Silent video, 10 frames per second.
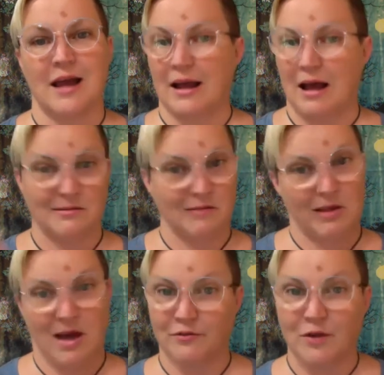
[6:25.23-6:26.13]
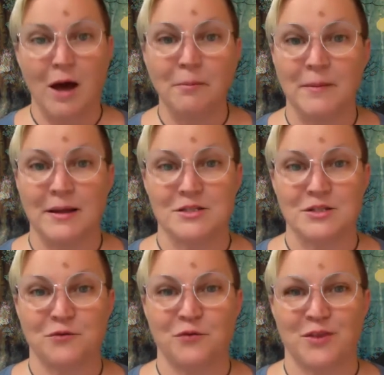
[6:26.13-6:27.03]
I got a lot of
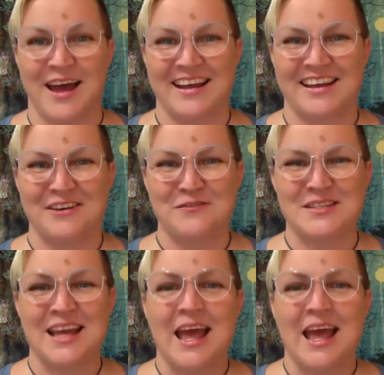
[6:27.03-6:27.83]
compliments for that gift.